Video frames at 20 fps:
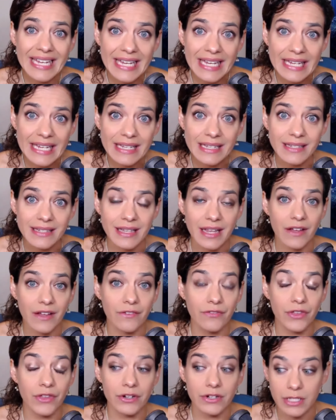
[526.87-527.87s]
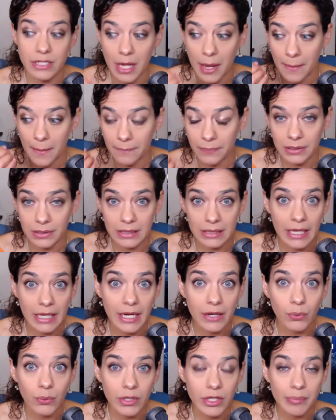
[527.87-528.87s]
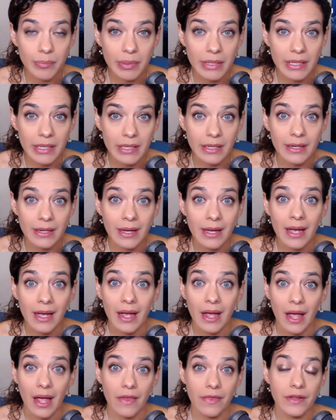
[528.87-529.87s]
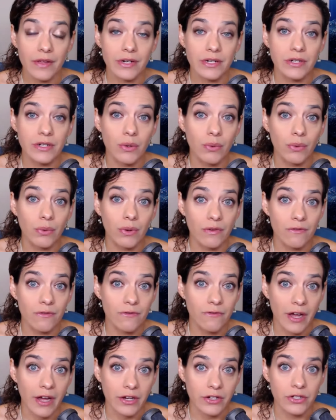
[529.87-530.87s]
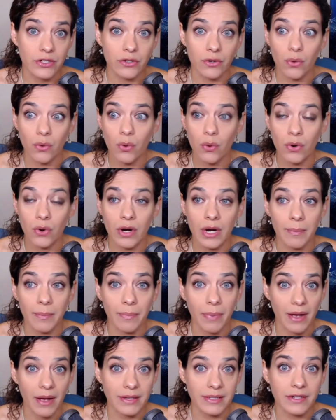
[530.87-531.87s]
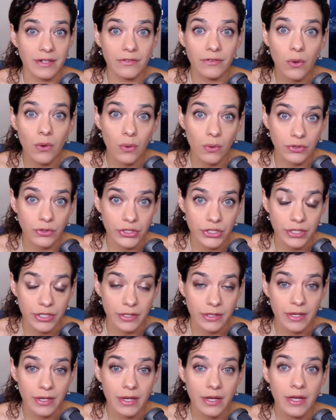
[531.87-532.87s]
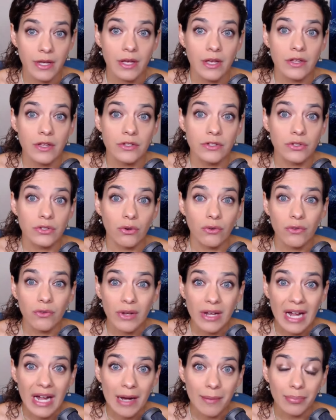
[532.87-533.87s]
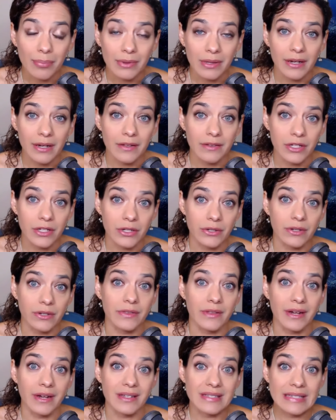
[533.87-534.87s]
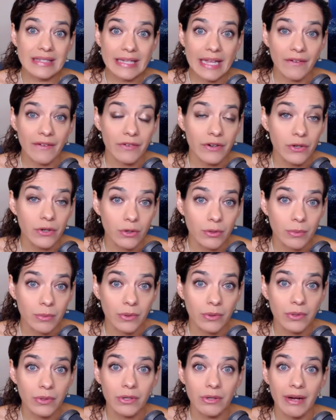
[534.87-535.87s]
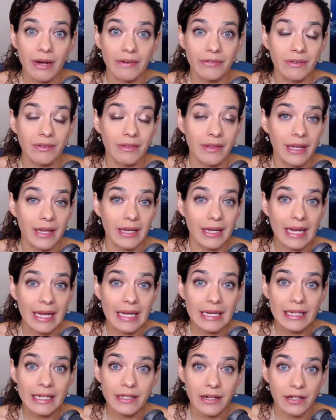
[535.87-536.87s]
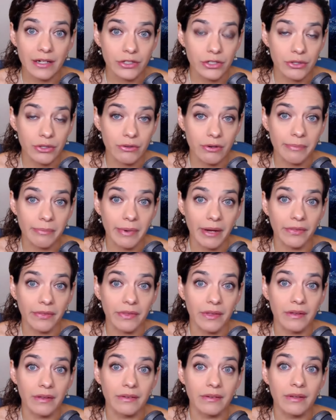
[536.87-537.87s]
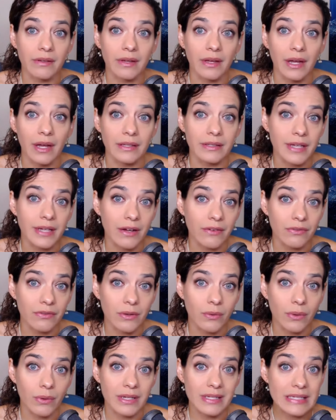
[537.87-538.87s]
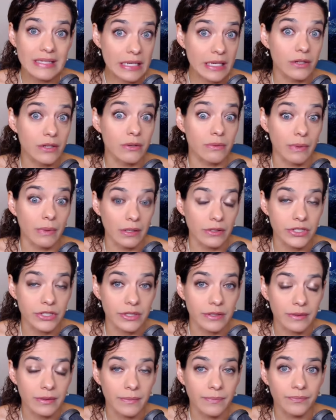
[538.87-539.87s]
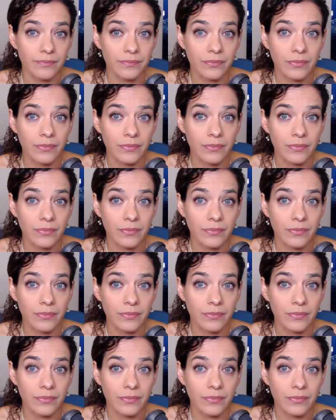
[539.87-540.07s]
is if there's blood when you pee and there's no infection or a positive culture. So if you have blood in the urine that is never normal, you have to let any doctor know about this, and definitely want to see a urologist.